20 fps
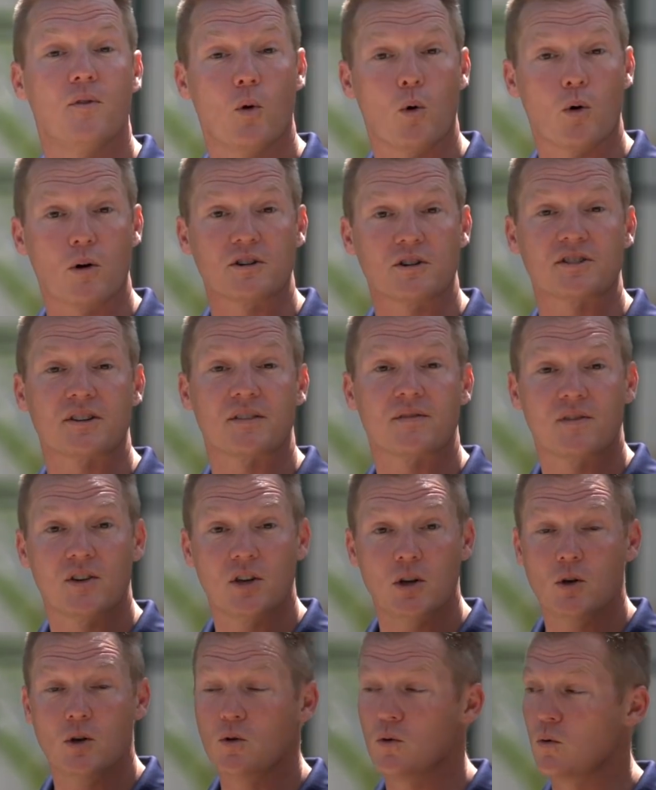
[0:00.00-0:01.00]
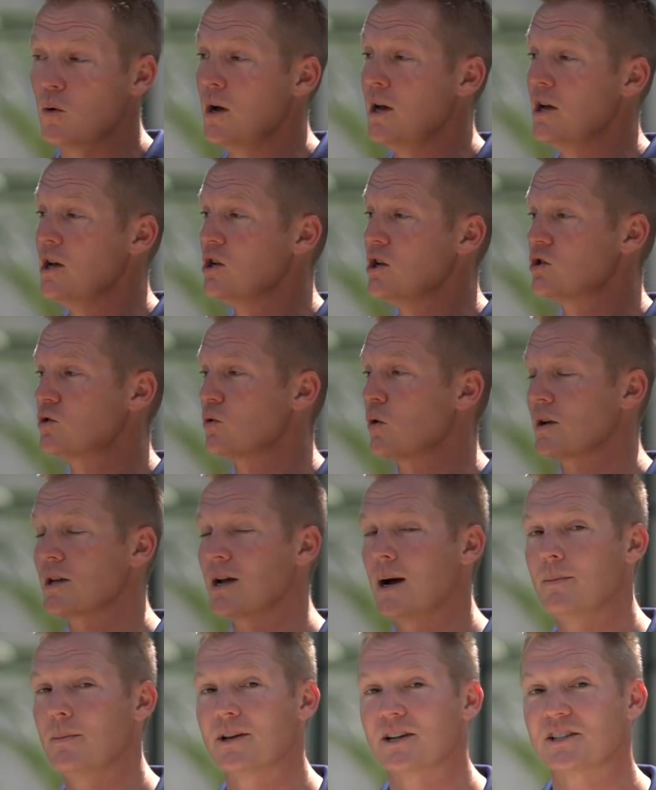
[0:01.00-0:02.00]
4's few
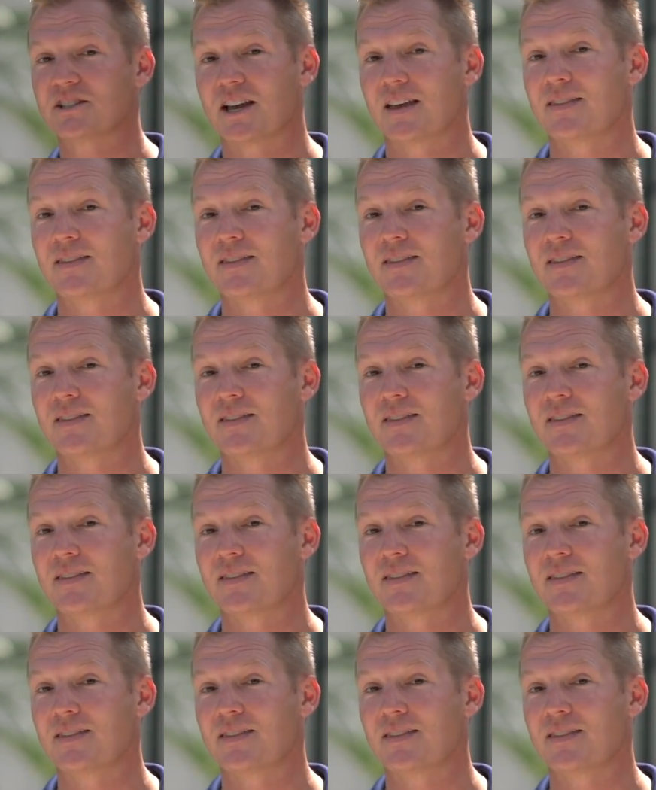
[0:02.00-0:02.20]
shortcomings,